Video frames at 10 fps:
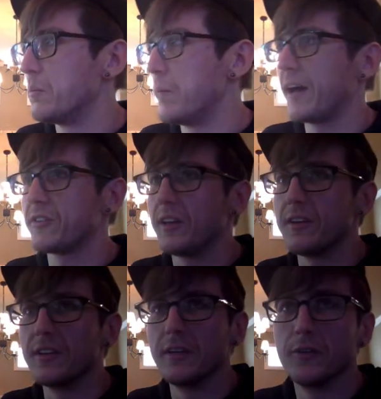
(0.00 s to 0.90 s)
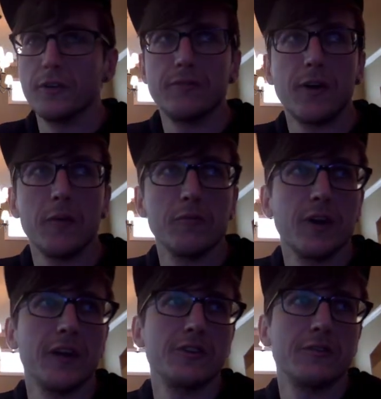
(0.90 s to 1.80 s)
basket delivered farm
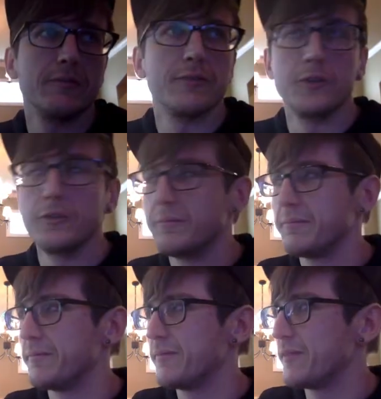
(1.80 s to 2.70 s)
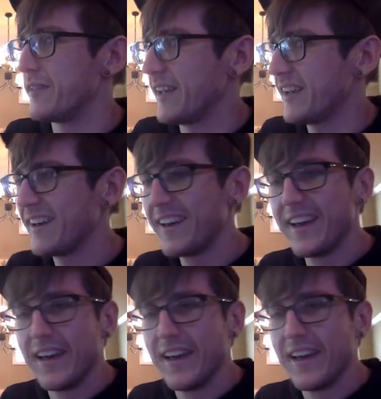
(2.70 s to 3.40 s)
fresh food thing,